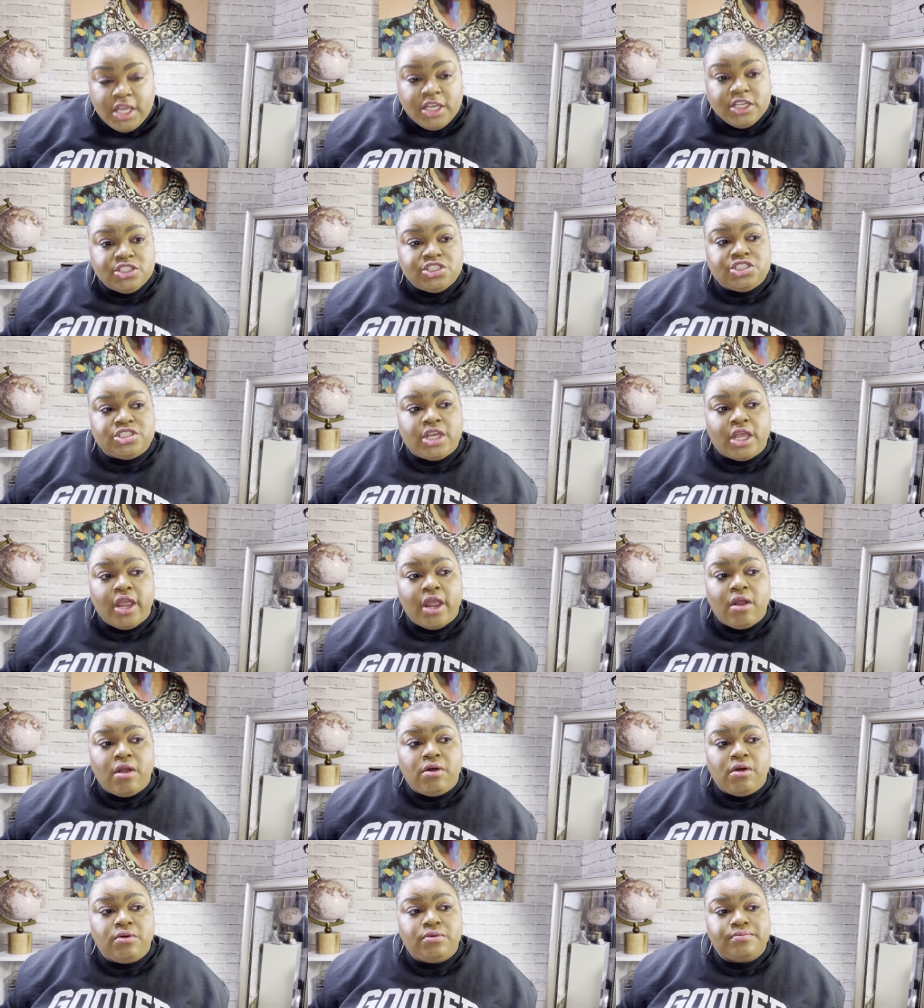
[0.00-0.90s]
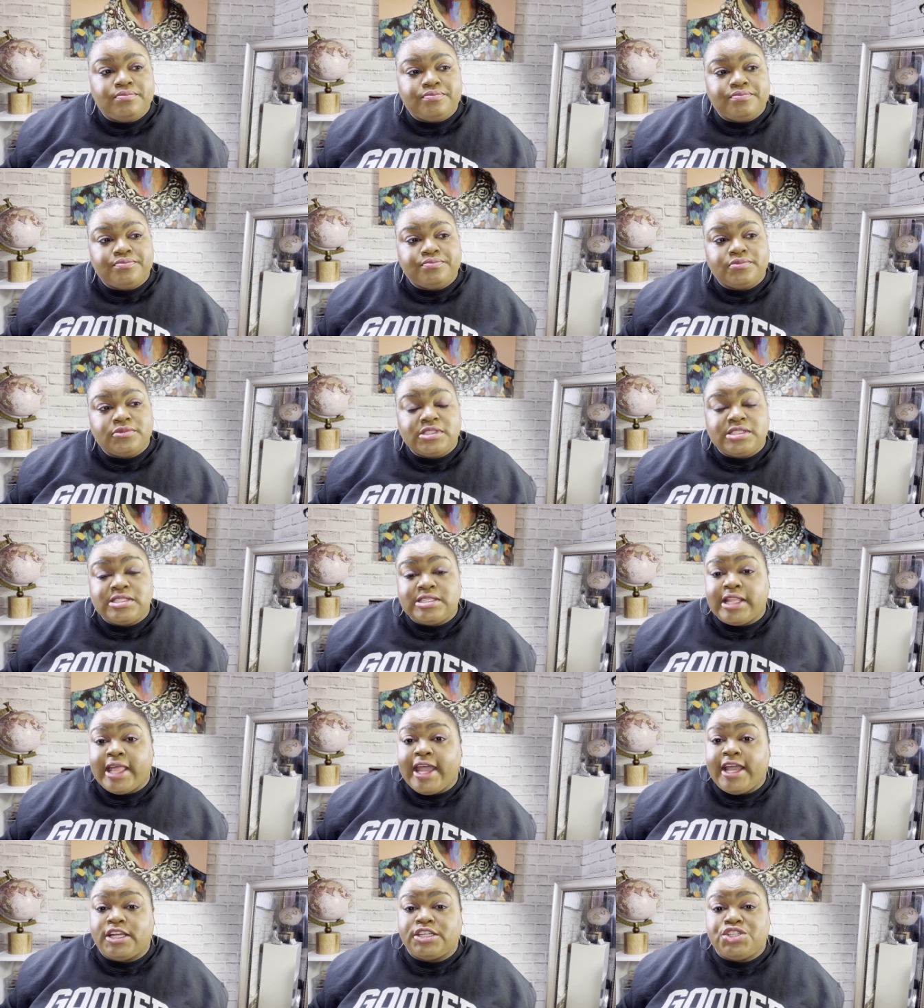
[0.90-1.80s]
Cheryl
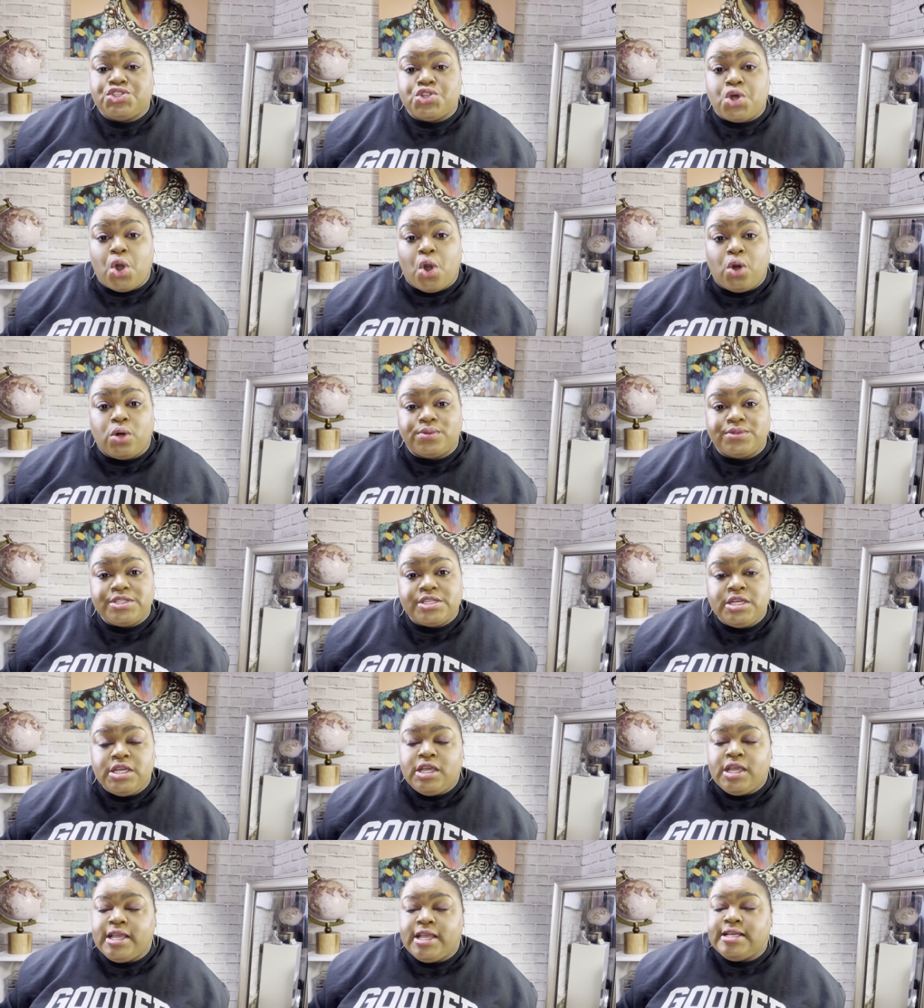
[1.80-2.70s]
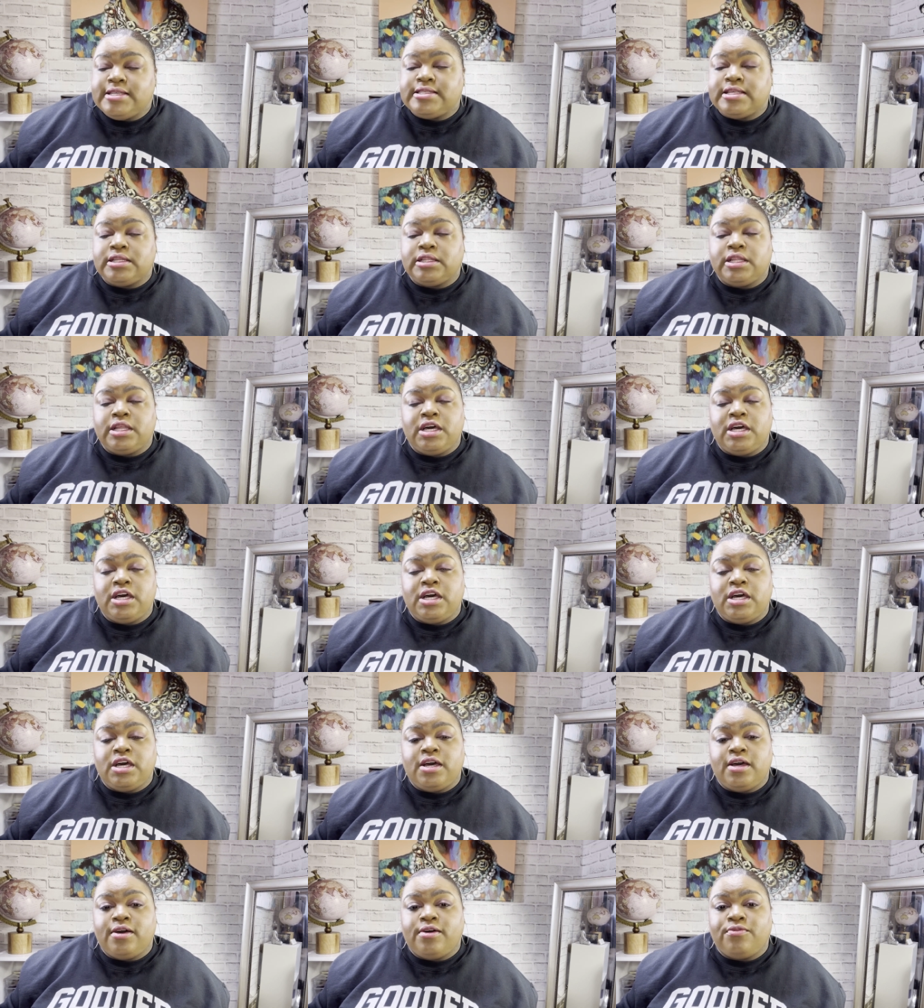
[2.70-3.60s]
slash Salt is in
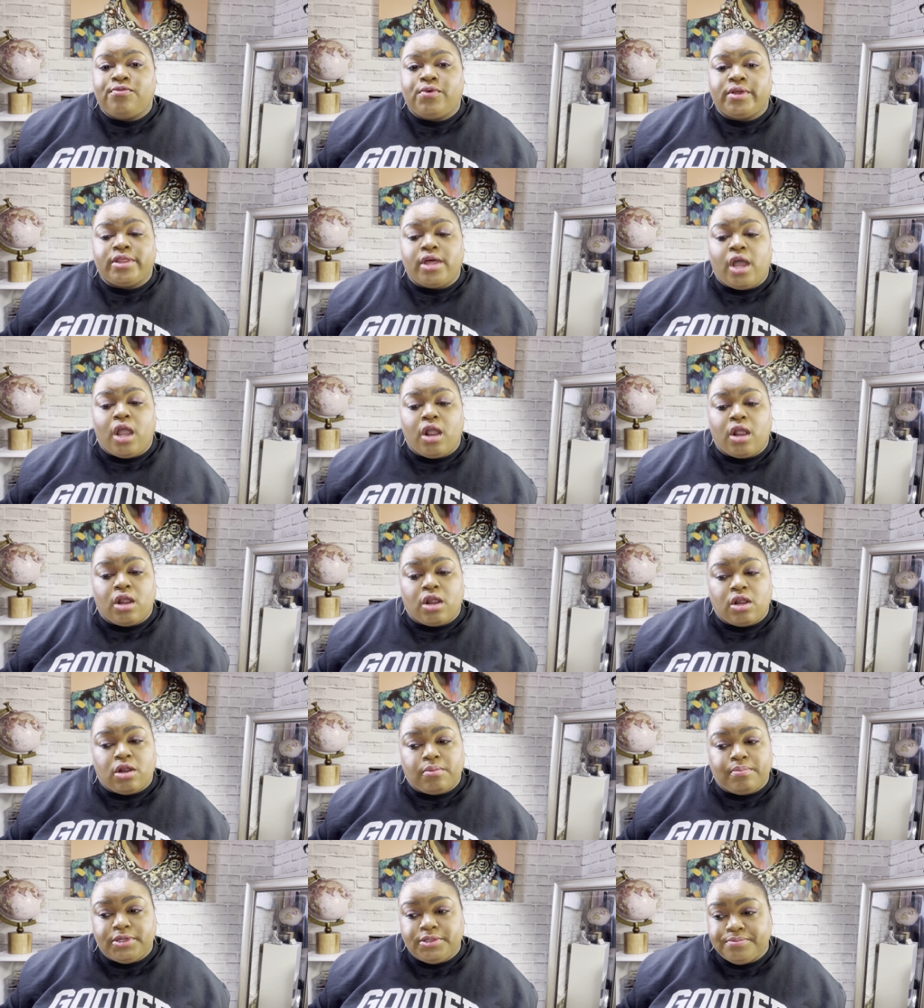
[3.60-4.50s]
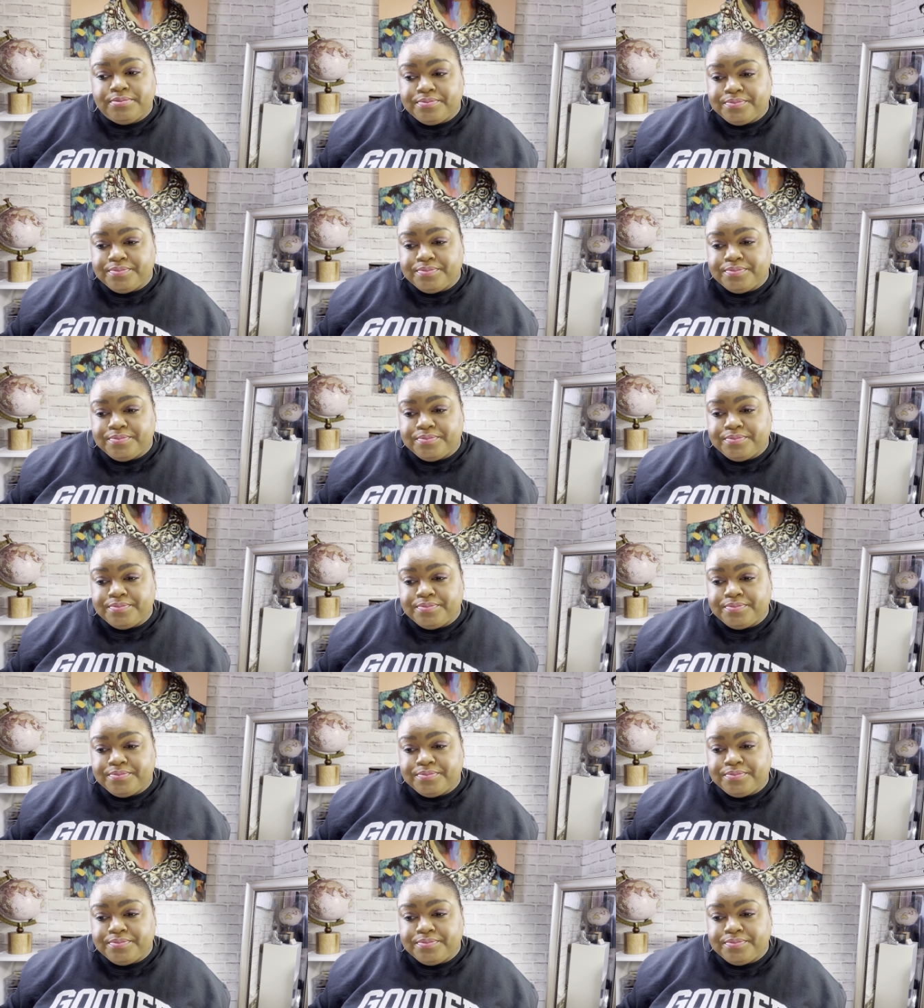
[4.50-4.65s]
love with Herb.